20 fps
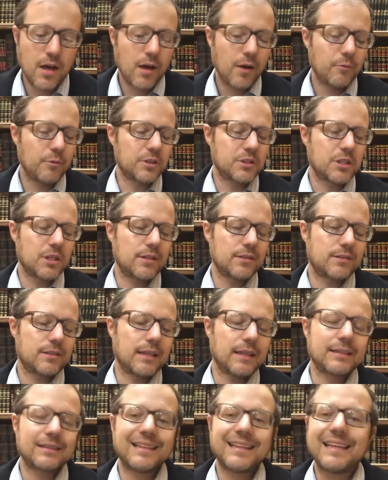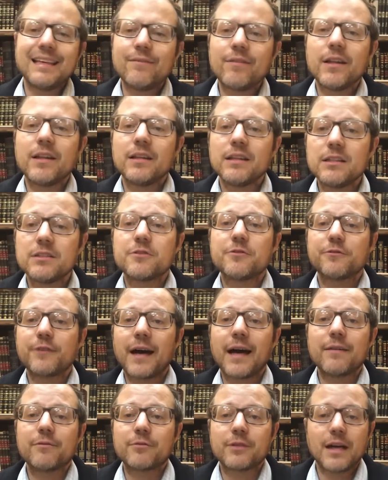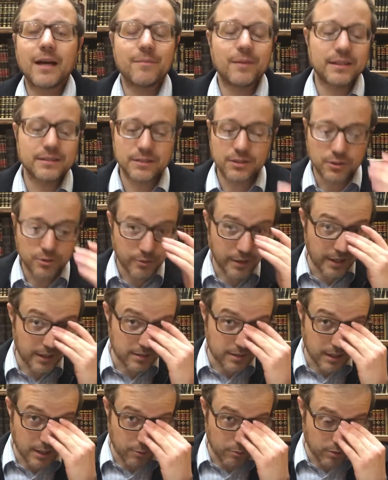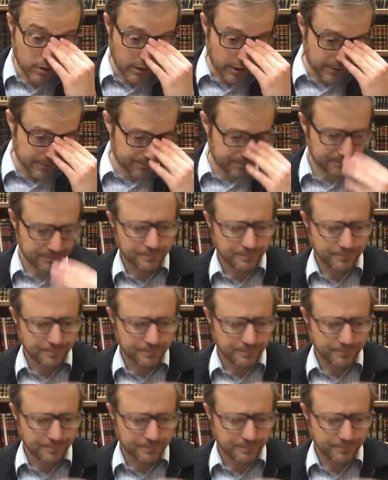which is that even these 5 rabbis, as great as they were,